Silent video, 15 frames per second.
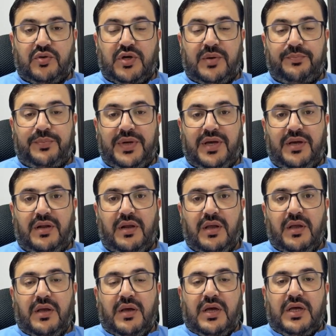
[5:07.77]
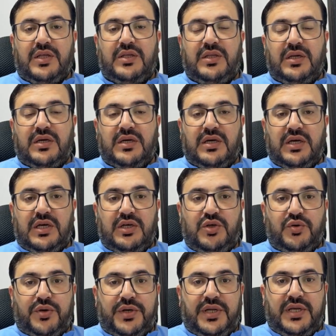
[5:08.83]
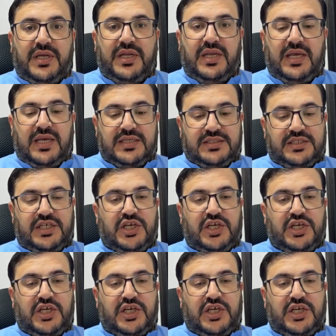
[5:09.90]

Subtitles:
compare your degree is